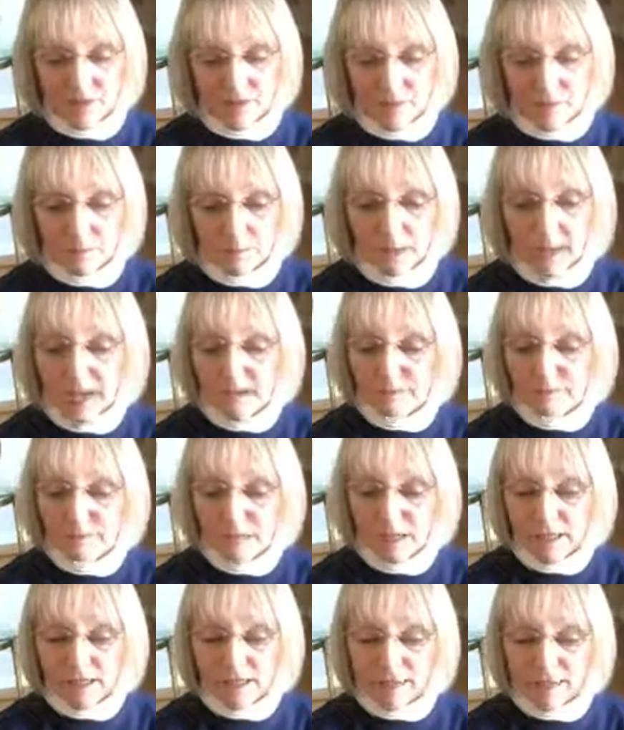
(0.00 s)
The pet
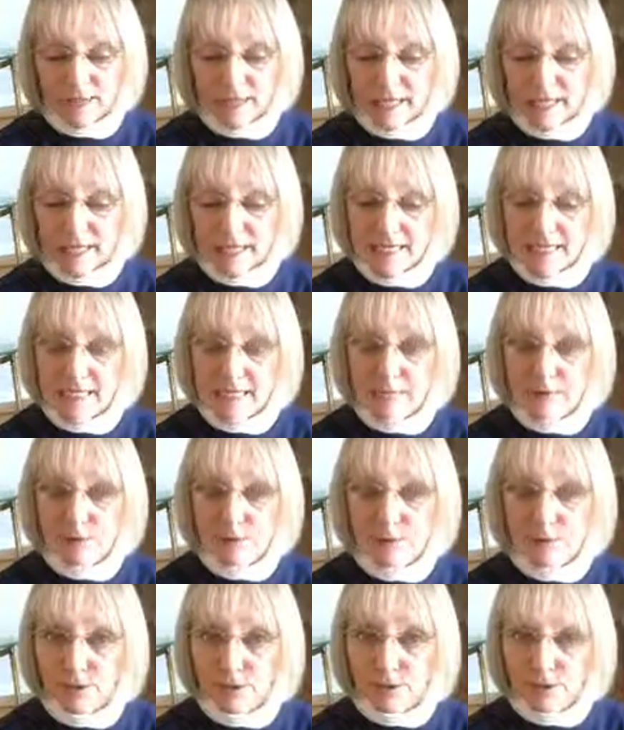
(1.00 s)
follows his
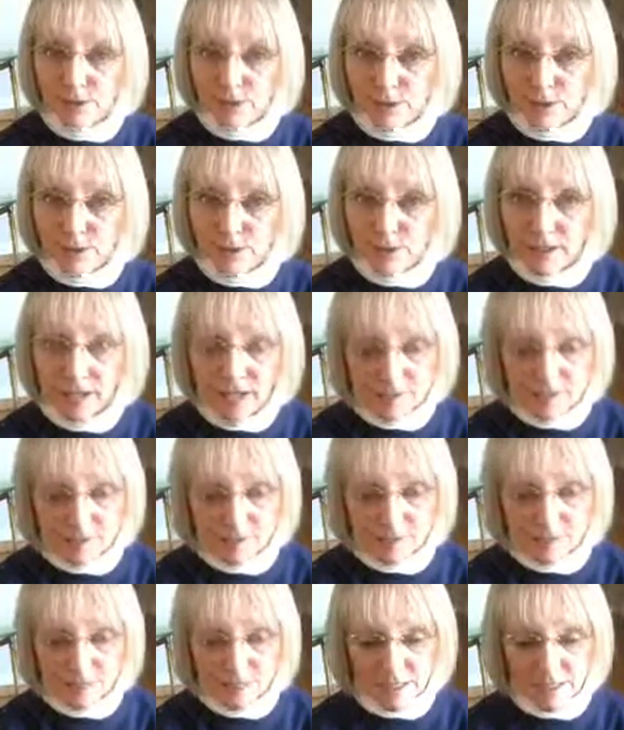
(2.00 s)
or her
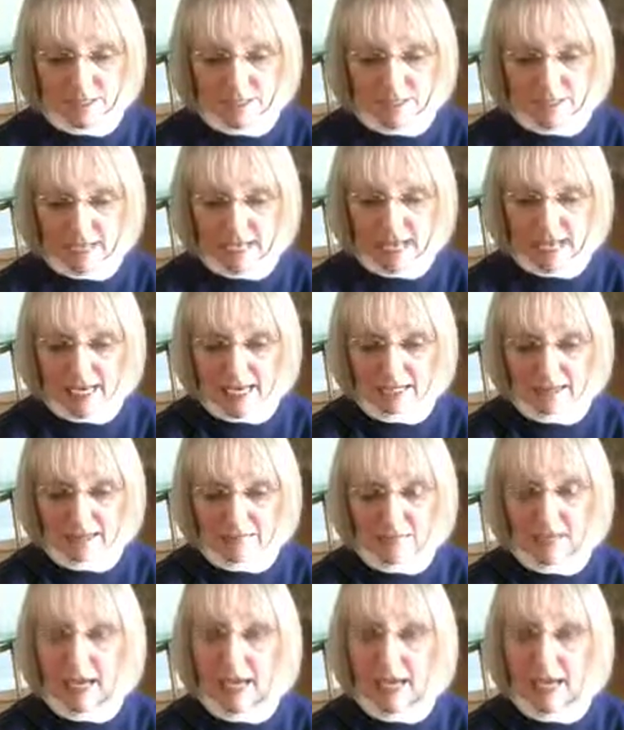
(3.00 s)
customary diet